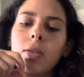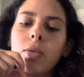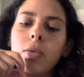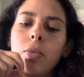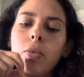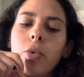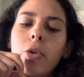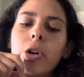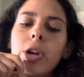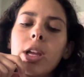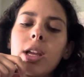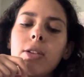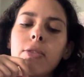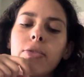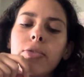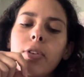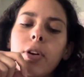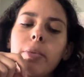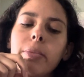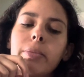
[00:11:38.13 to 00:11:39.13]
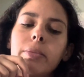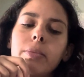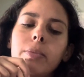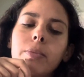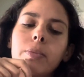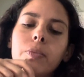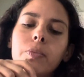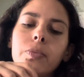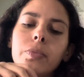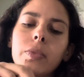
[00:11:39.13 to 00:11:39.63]
Working
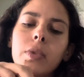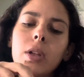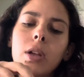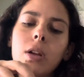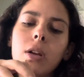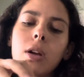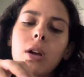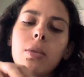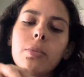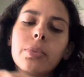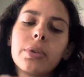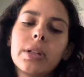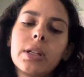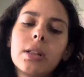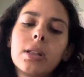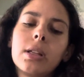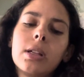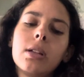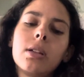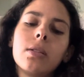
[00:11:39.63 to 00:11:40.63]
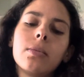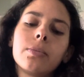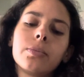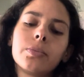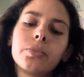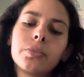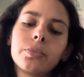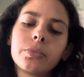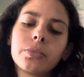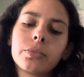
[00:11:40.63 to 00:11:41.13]
from a completely
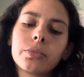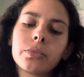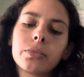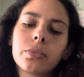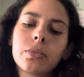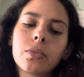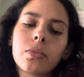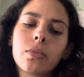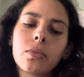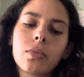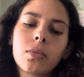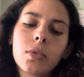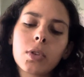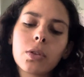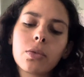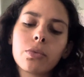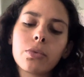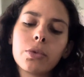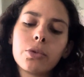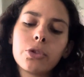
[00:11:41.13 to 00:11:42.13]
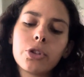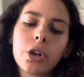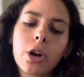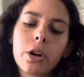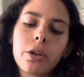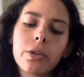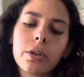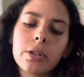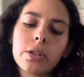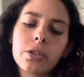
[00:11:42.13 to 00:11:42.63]
root
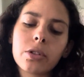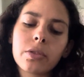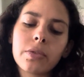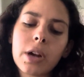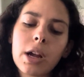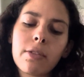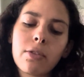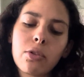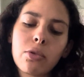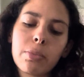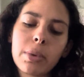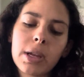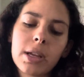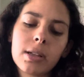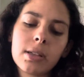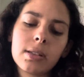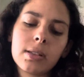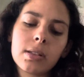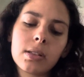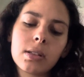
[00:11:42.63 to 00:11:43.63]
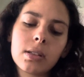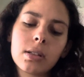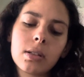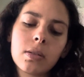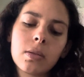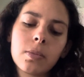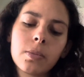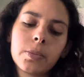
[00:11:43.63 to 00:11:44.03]
chakra survival based